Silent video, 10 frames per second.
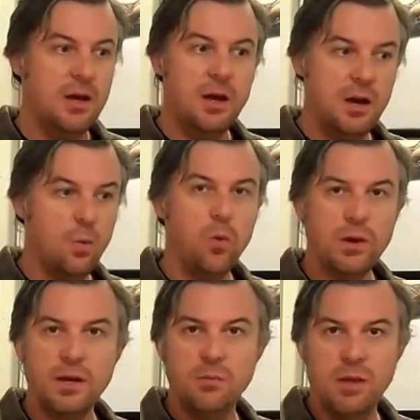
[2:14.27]
a
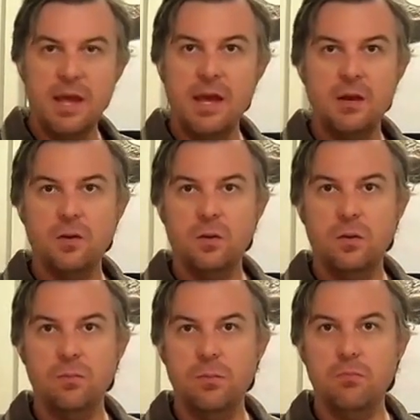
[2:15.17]
working
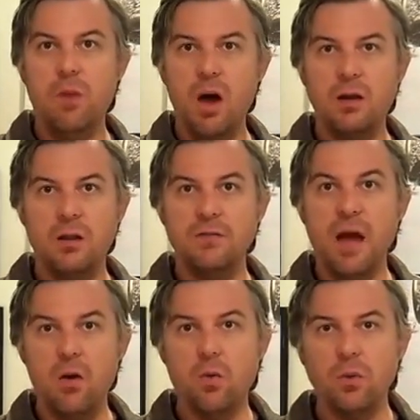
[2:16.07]
mechanical model of
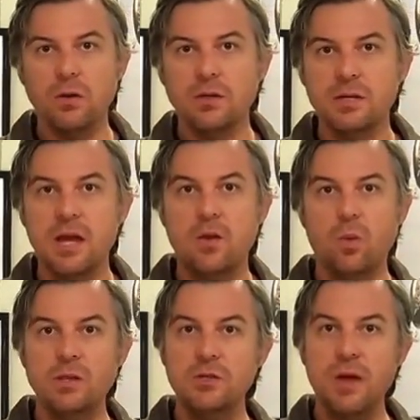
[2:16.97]
how it works. And
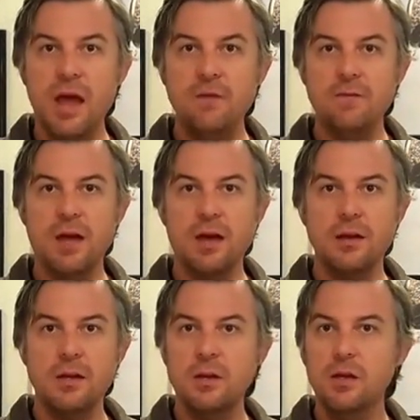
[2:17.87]
once you have
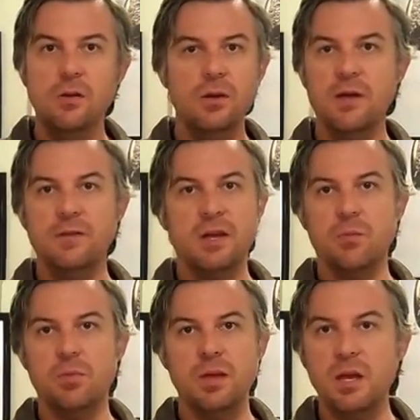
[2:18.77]
that, you don't have to keep
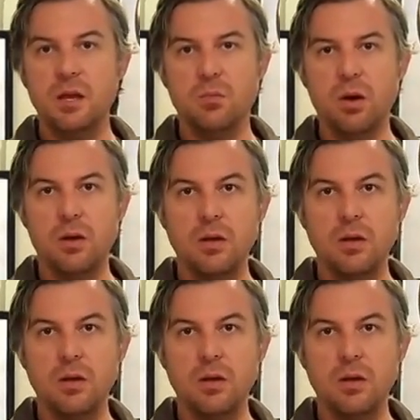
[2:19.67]
thinking about it.